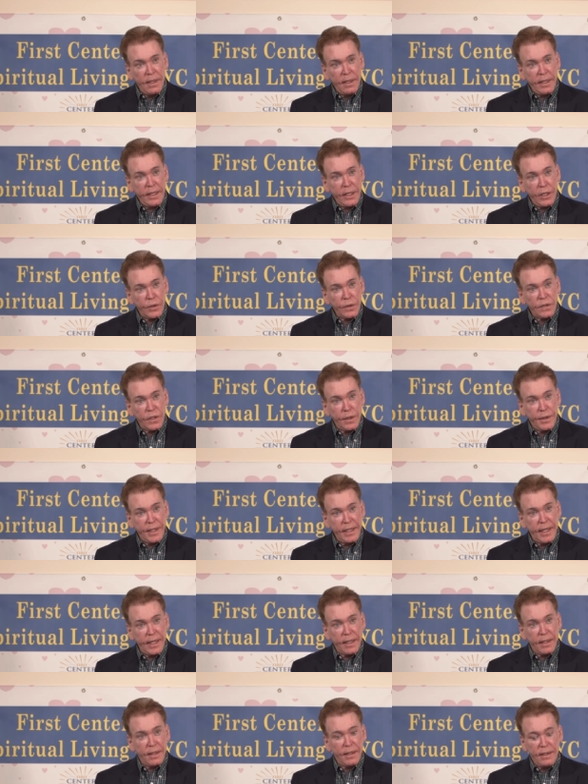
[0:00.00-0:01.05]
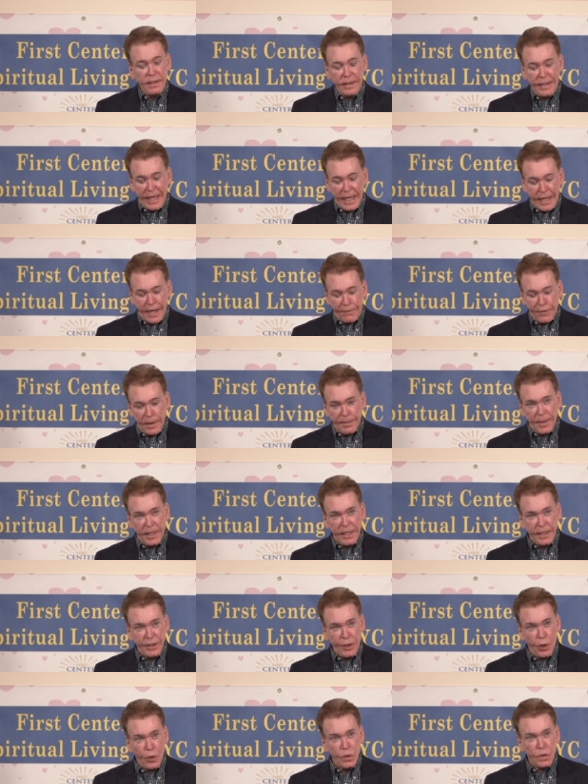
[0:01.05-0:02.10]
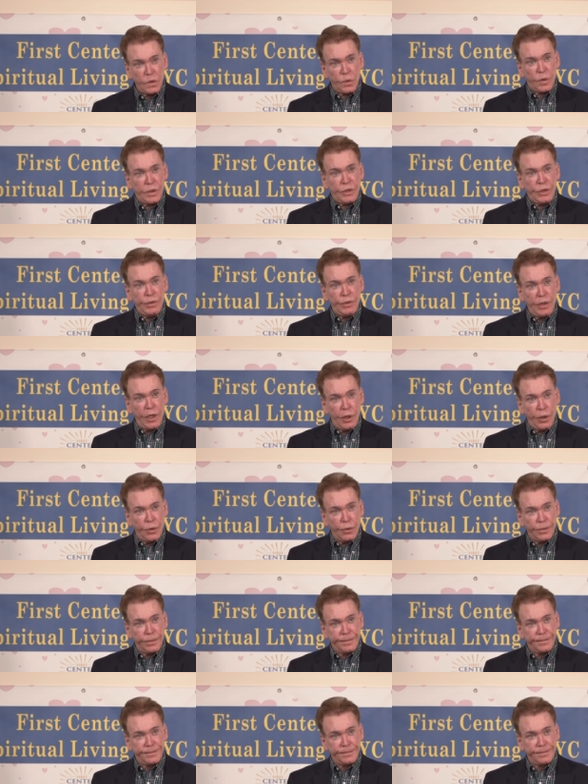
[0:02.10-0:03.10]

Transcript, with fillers: Here's the thing not everybody knows what you know.